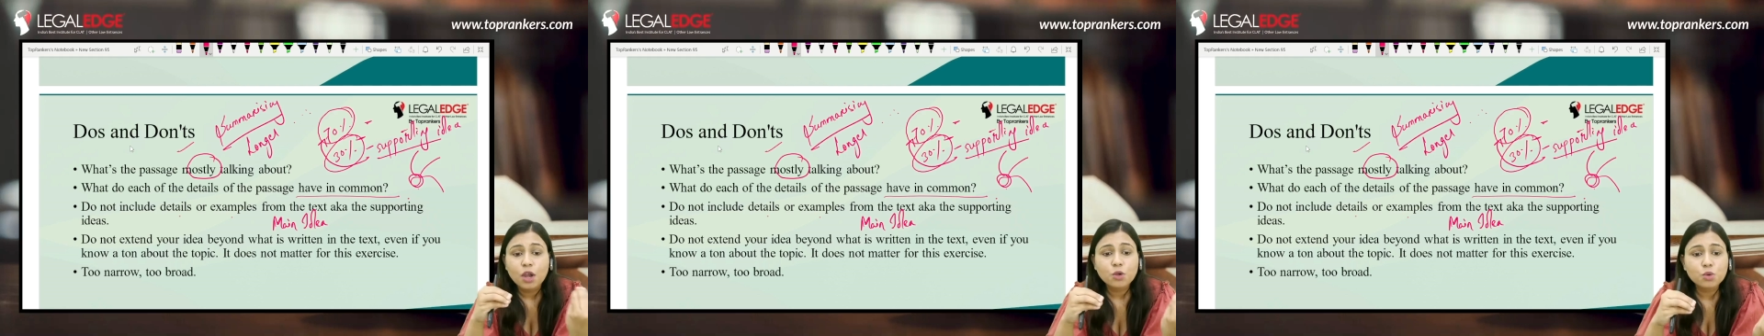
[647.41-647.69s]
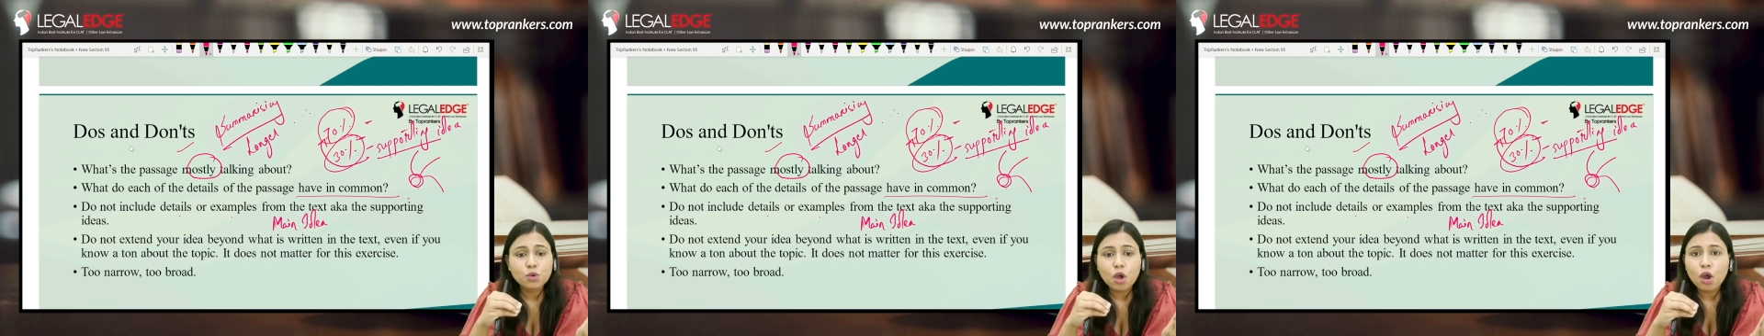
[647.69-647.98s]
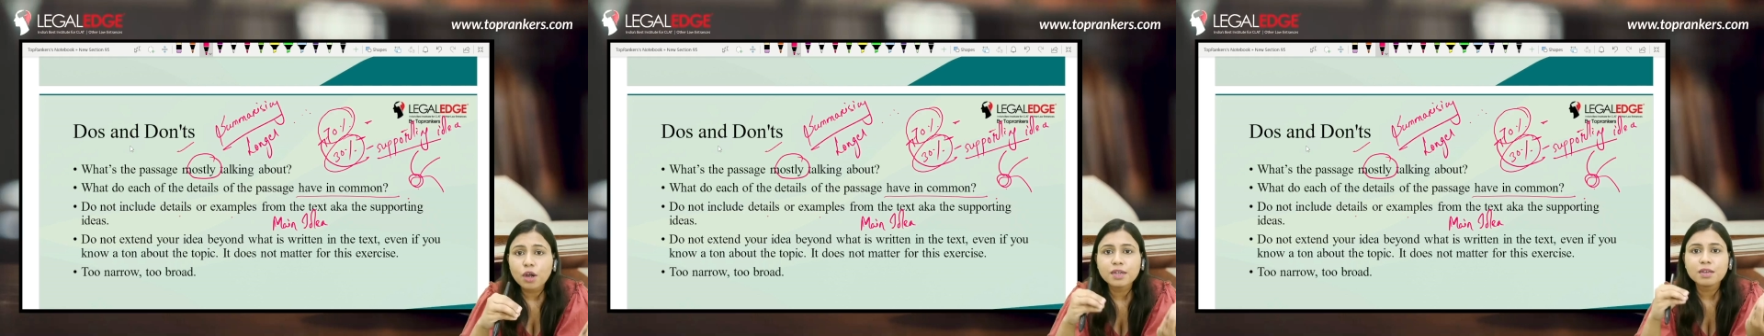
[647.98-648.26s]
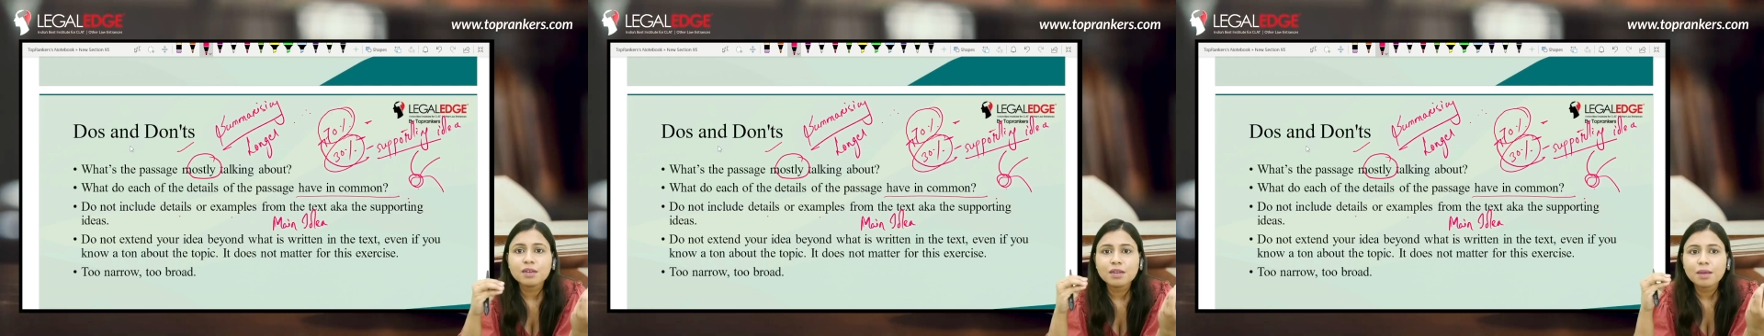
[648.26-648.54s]
Do
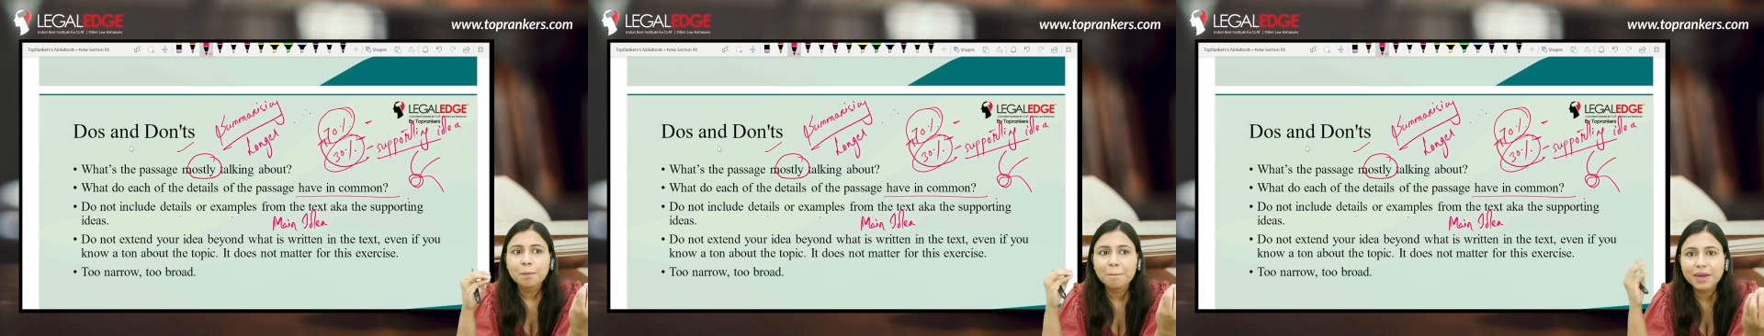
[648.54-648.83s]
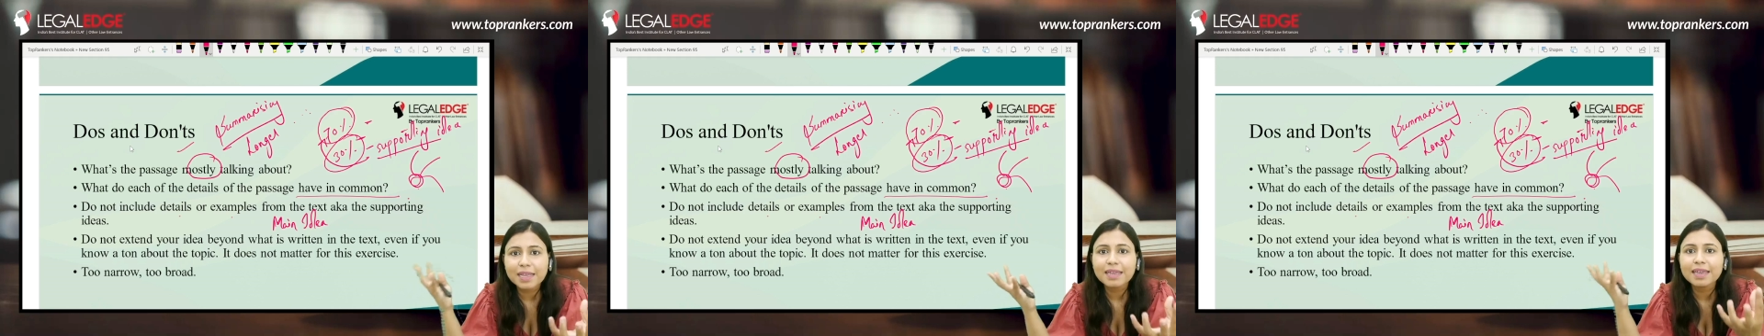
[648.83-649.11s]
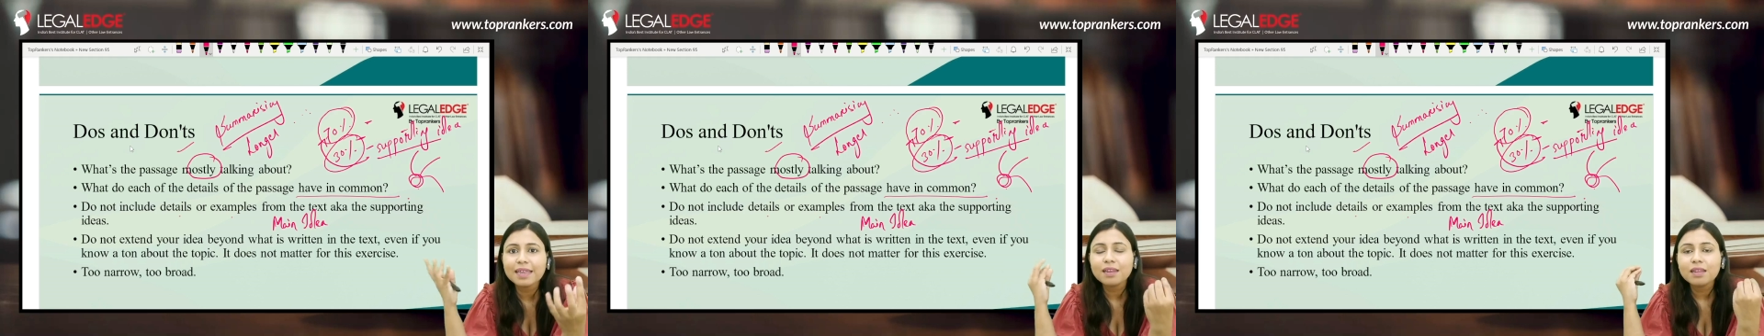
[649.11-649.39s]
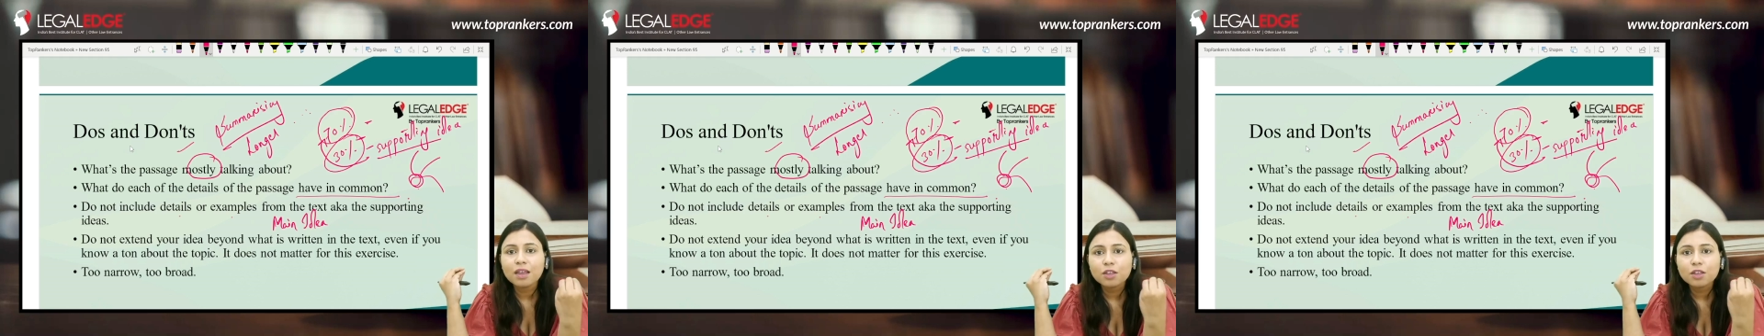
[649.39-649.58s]
not bring in